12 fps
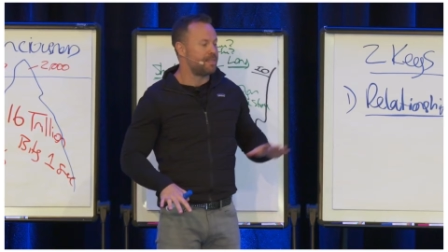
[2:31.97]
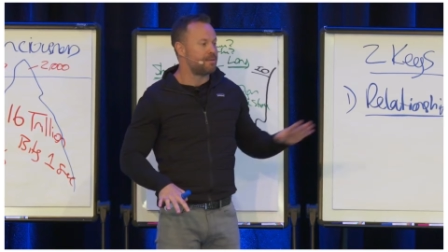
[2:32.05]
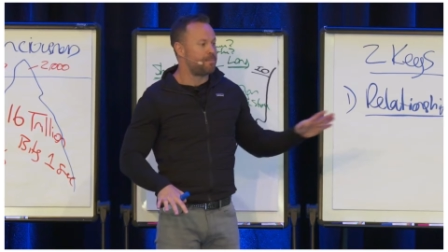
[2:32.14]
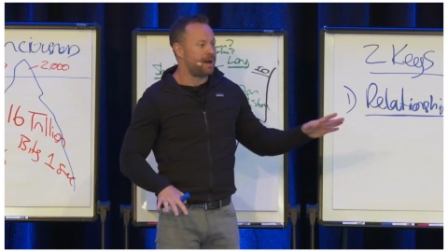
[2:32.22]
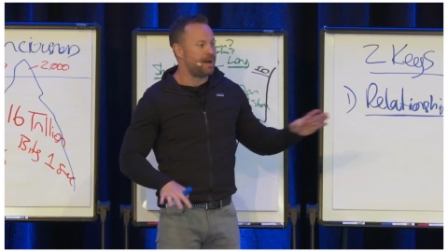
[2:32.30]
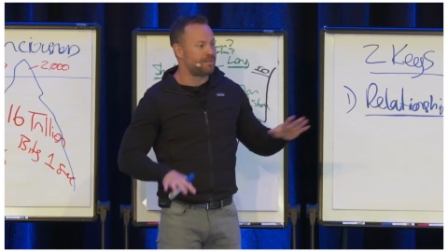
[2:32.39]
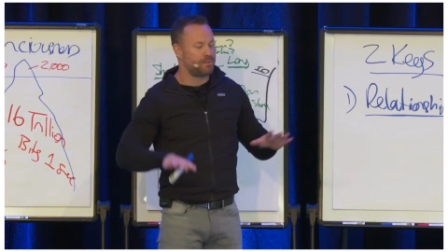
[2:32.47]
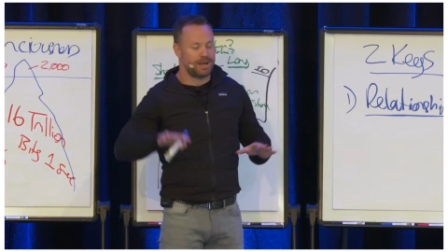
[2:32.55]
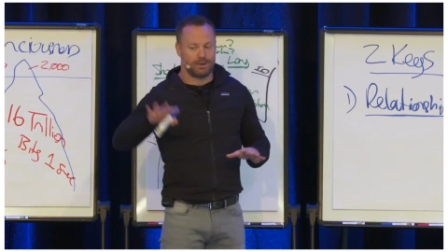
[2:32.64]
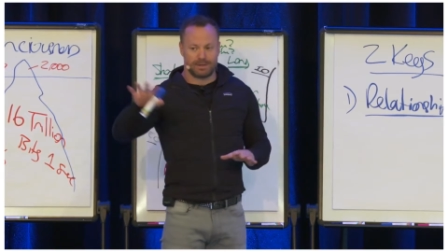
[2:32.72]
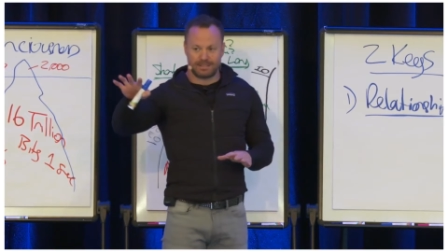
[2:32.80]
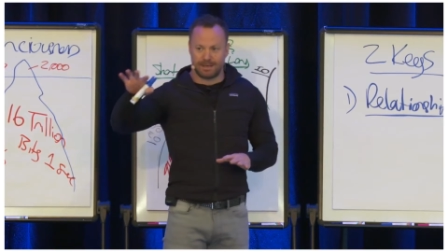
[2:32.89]
And the
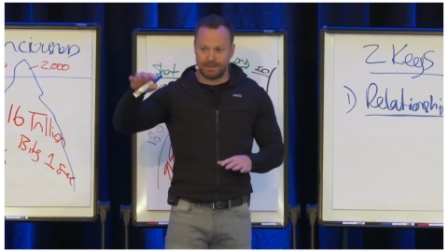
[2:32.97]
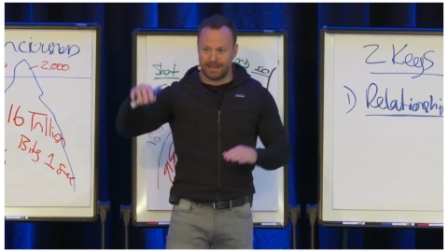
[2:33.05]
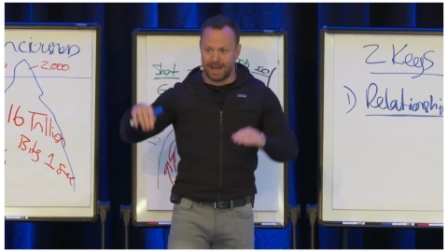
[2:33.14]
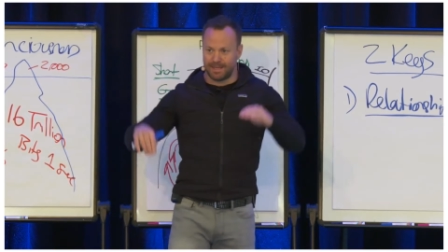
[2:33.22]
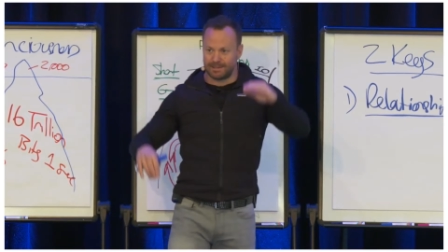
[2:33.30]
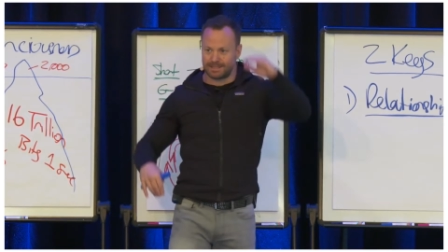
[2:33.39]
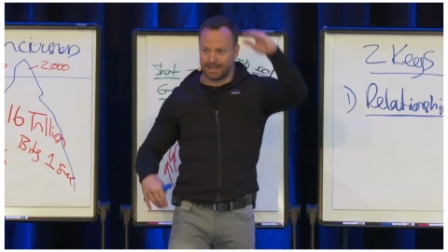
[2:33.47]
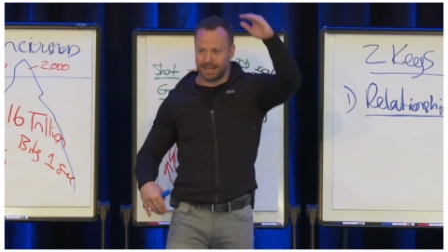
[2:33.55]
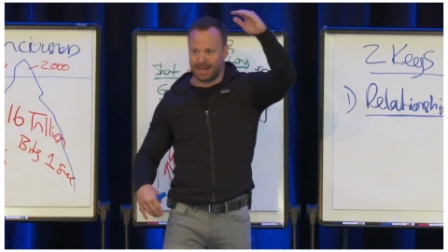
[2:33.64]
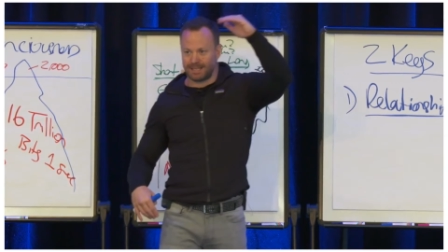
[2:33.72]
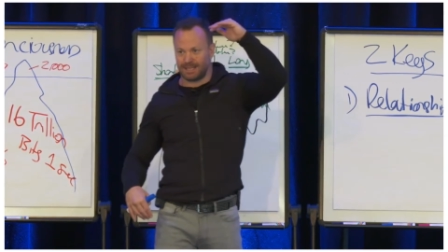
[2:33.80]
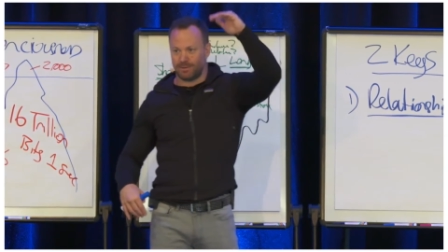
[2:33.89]
pathway to accepting others and
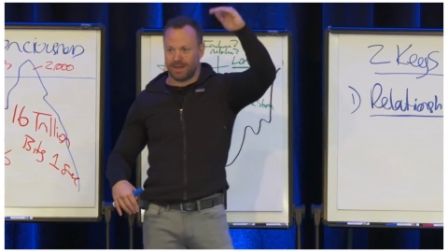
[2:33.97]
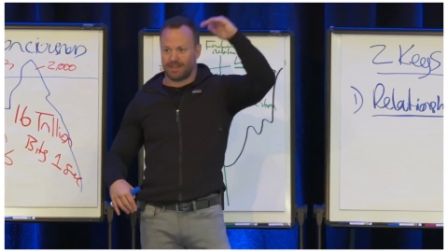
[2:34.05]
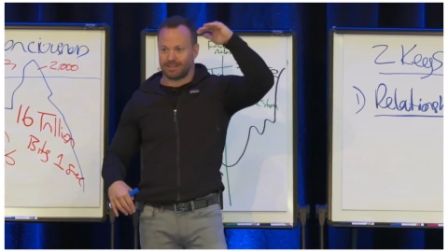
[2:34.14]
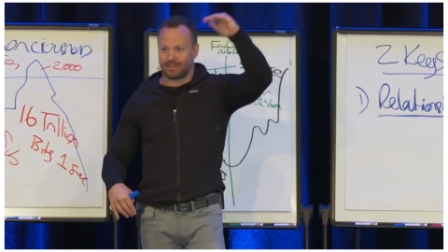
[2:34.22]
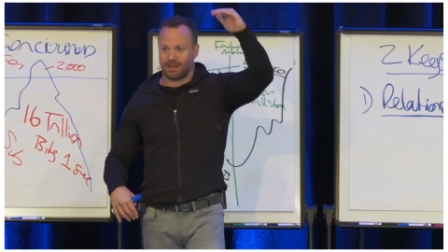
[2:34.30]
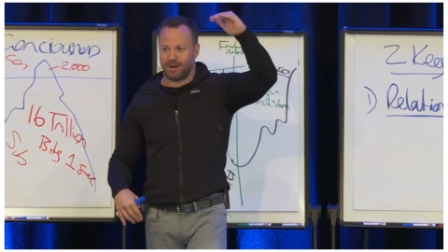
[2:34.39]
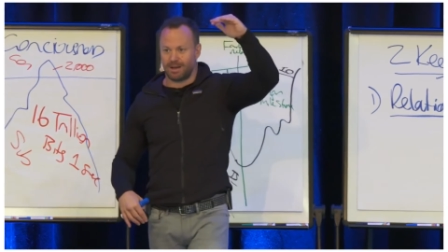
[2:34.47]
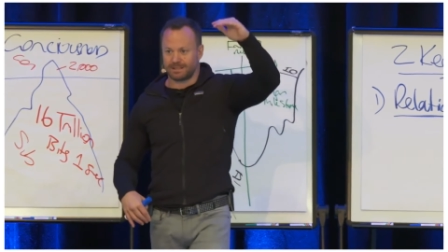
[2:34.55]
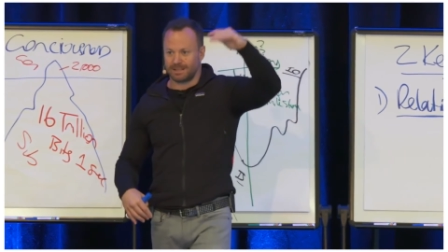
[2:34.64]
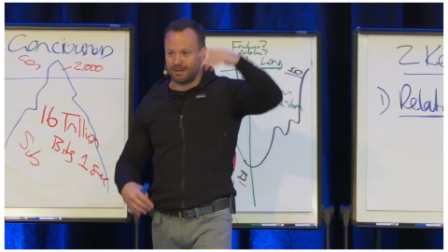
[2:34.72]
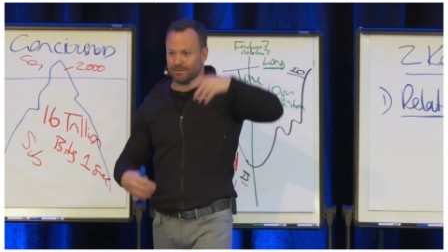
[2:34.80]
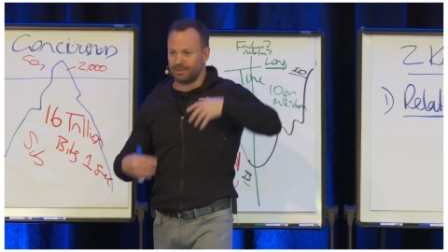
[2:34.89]
connecting with others at the
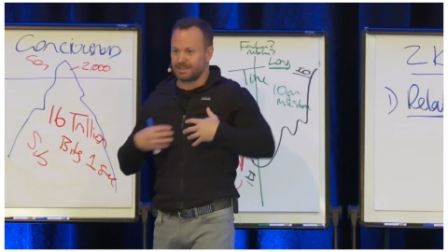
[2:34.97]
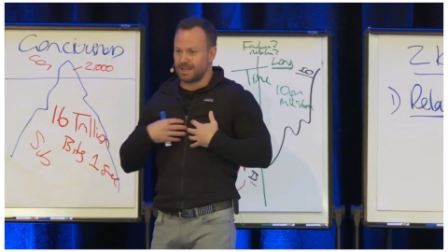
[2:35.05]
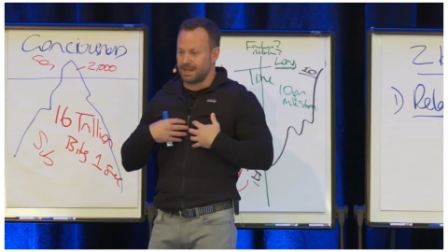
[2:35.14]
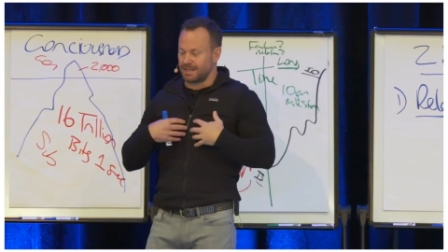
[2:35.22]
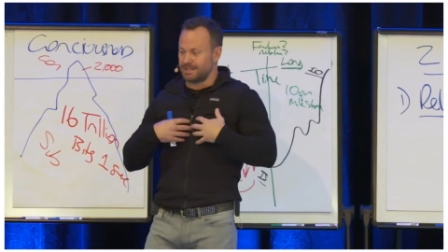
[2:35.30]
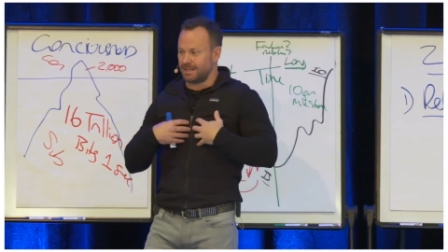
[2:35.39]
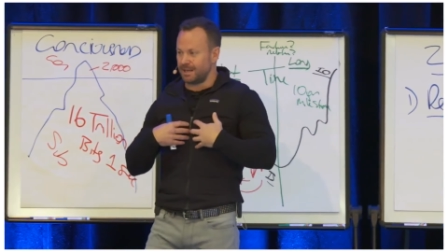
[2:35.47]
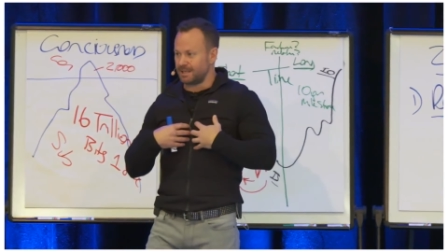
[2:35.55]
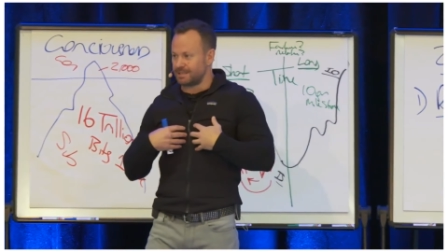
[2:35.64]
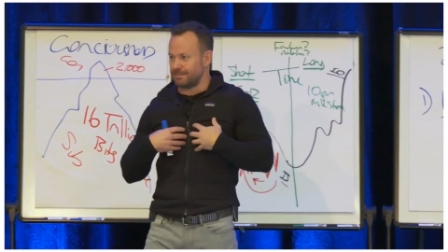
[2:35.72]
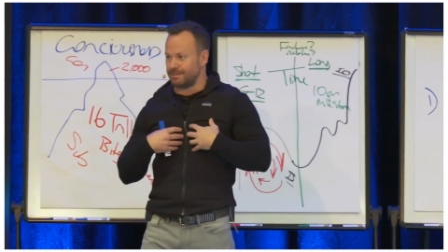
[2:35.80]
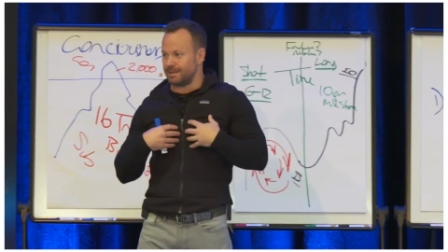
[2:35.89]
highest level is connecting and
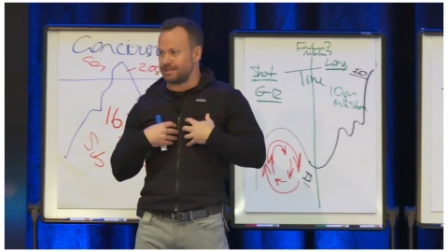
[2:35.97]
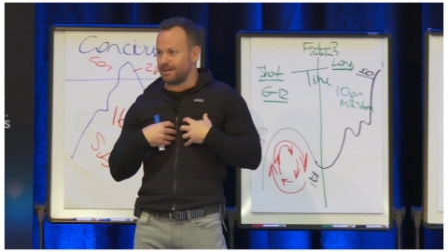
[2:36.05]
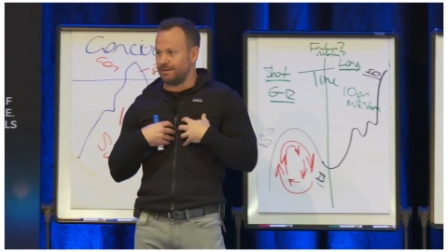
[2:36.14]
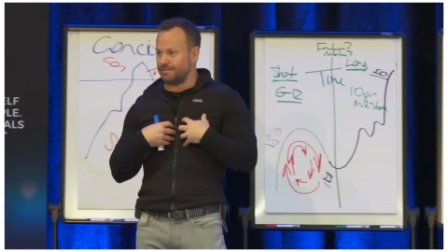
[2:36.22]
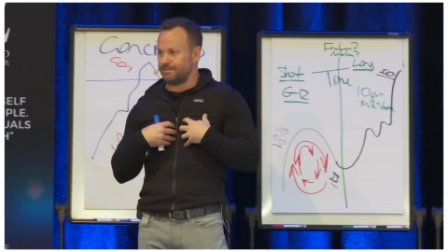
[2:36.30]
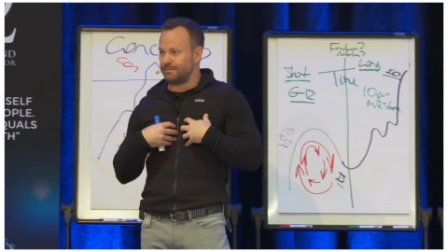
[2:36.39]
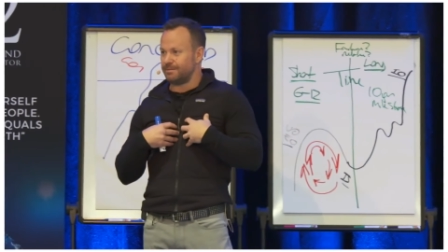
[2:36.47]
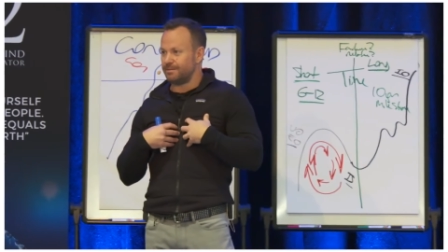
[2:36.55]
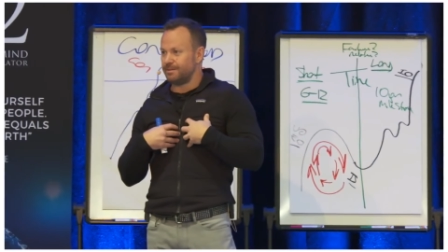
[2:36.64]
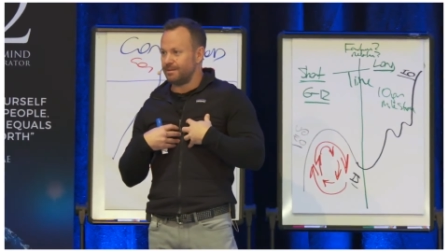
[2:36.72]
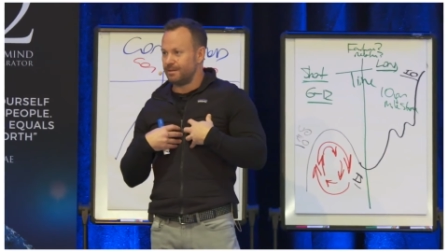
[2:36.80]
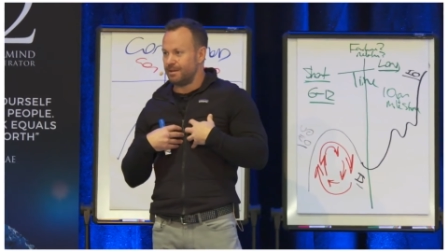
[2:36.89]
accepting self.
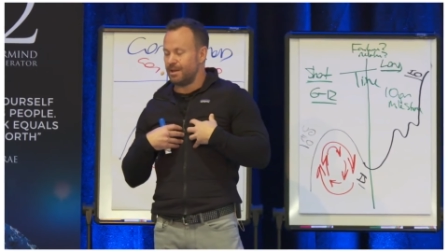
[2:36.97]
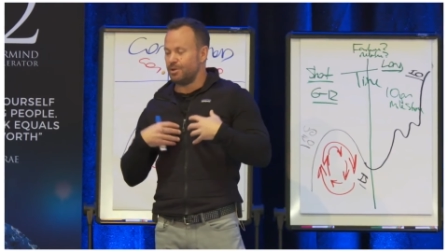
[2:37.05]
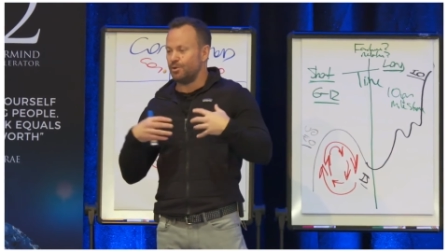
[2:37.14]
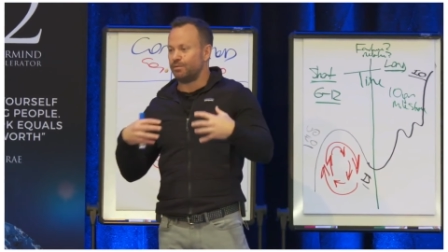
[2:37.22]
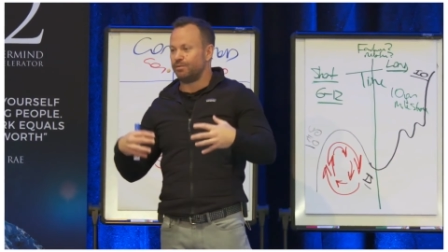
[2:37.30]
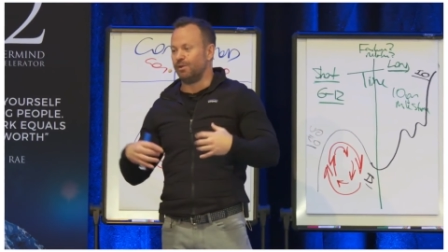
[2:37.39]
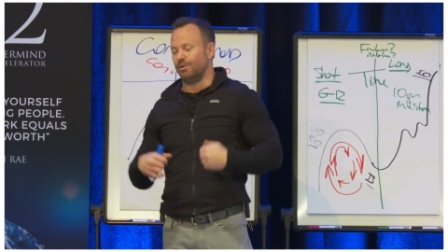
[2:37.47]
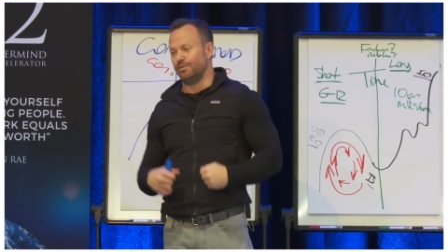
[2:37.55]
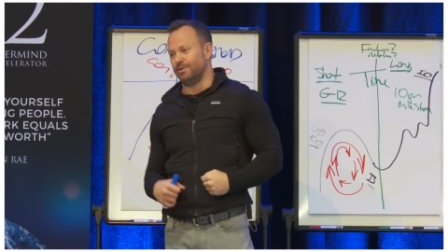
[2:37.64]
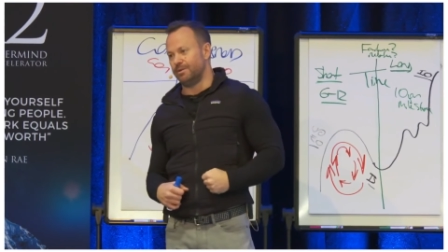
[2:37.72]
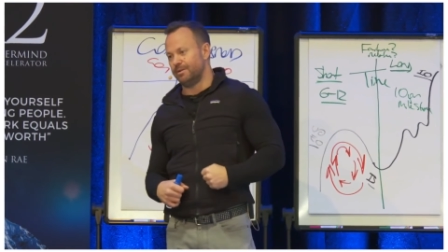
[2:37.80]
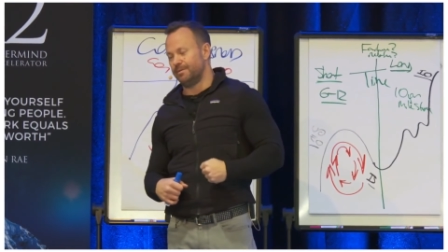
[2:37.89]
You're
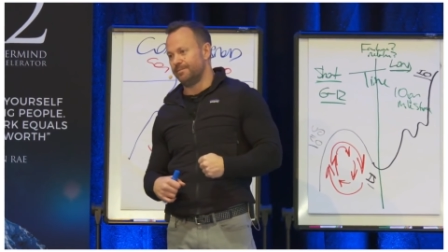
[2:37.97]
flawed.